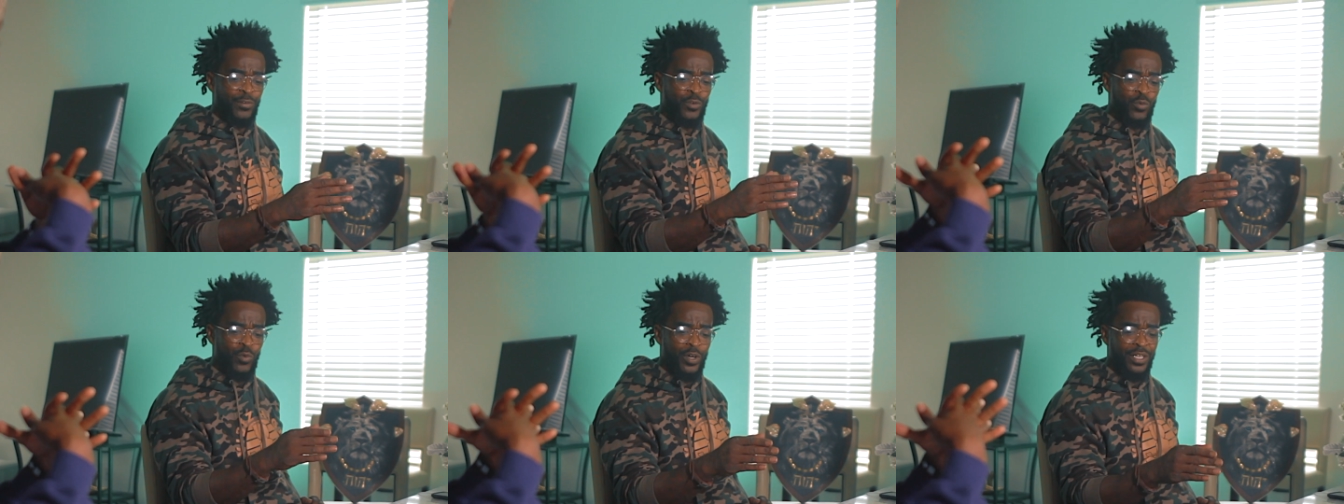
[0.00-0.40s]

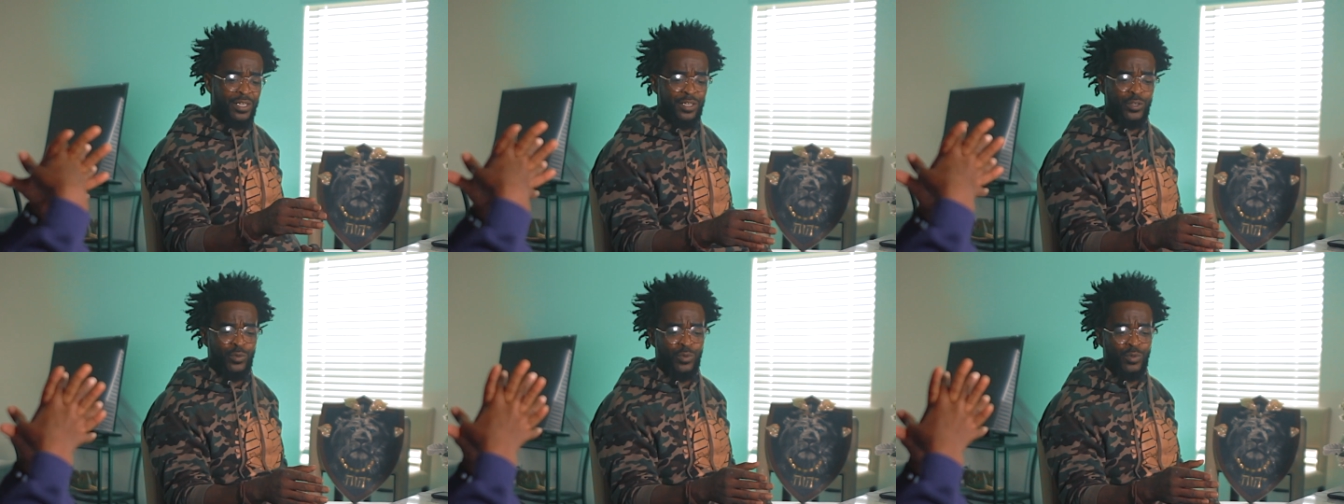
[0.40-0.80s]
If you want to
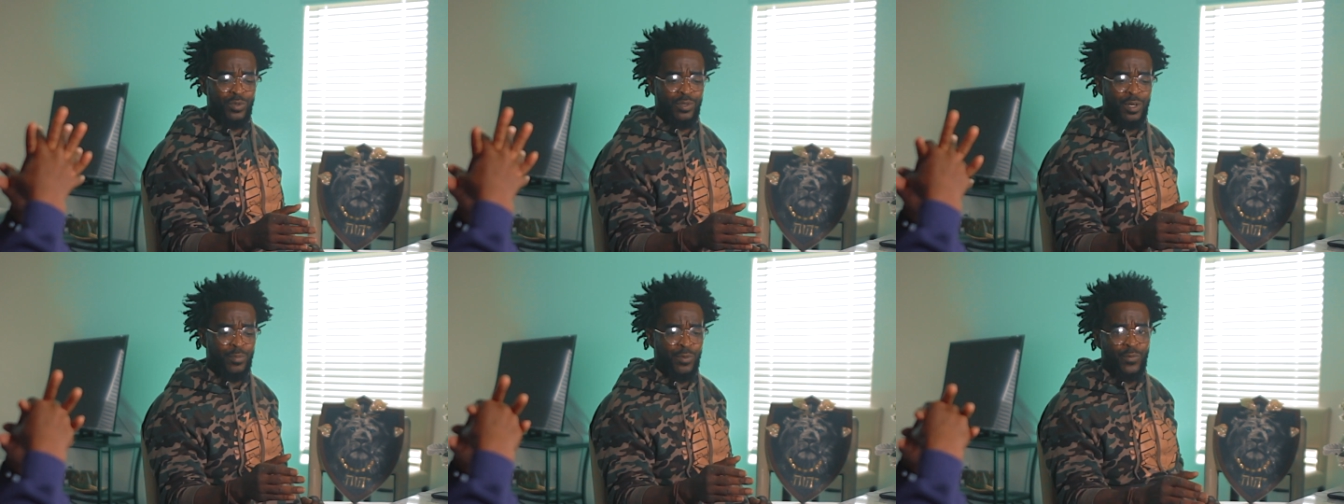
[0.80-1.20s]

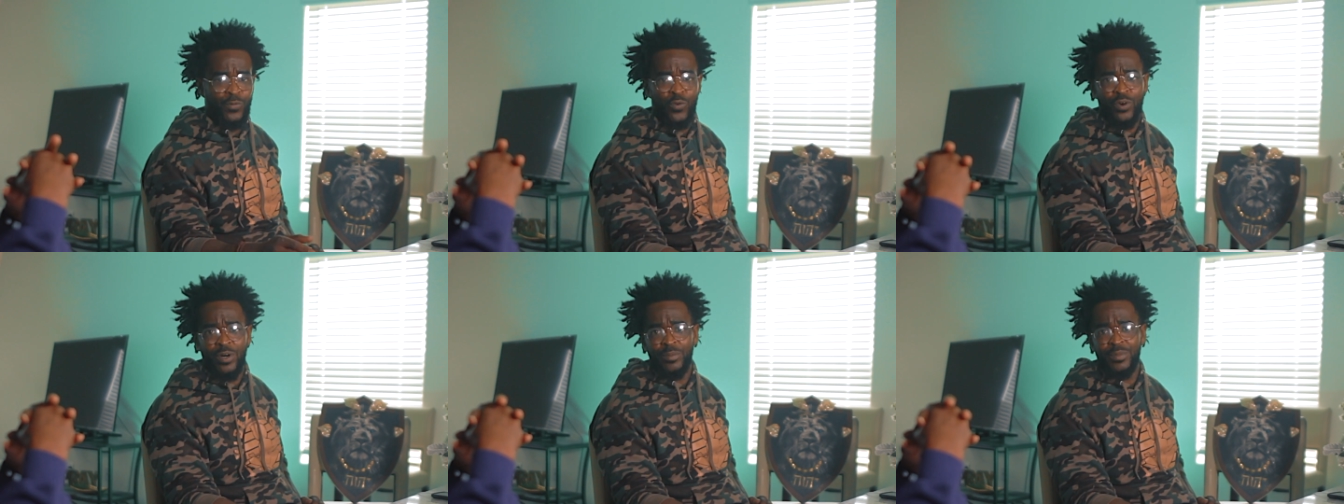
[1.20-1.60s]
do a
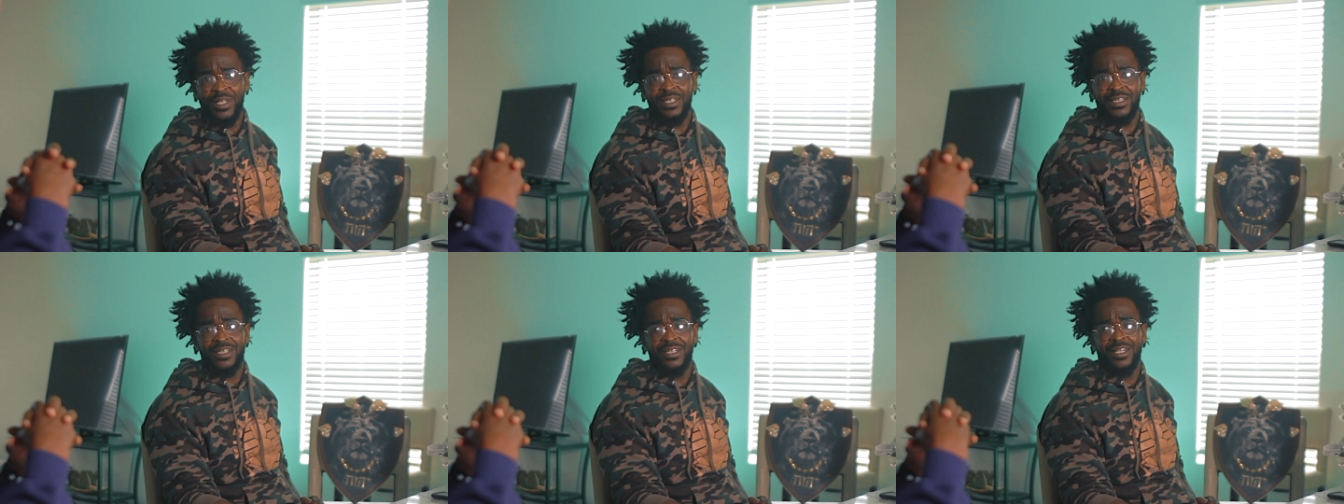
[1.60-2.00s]

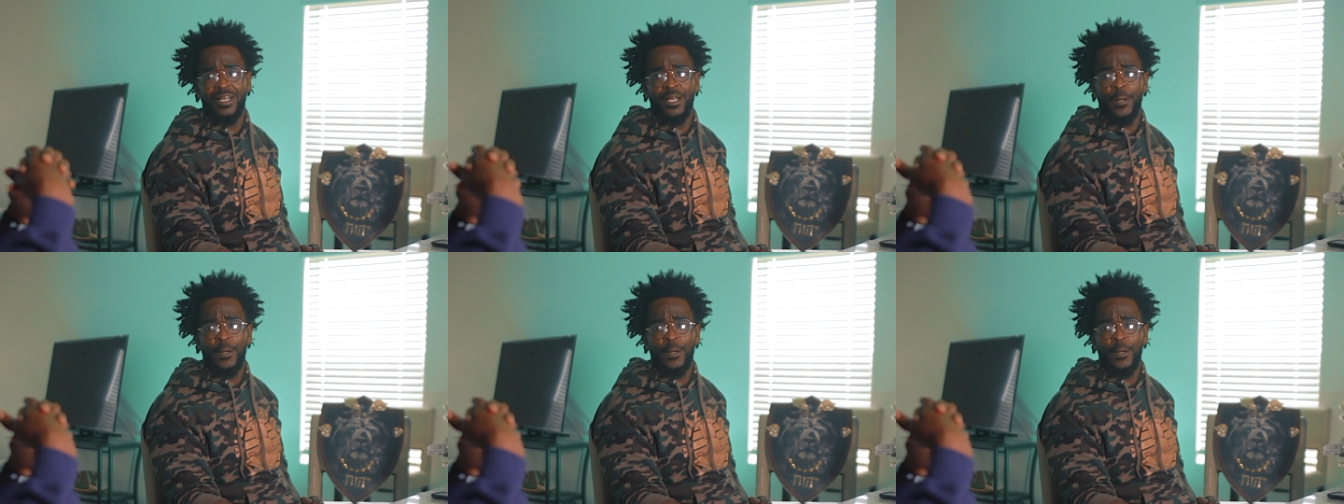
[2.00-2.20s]
performance,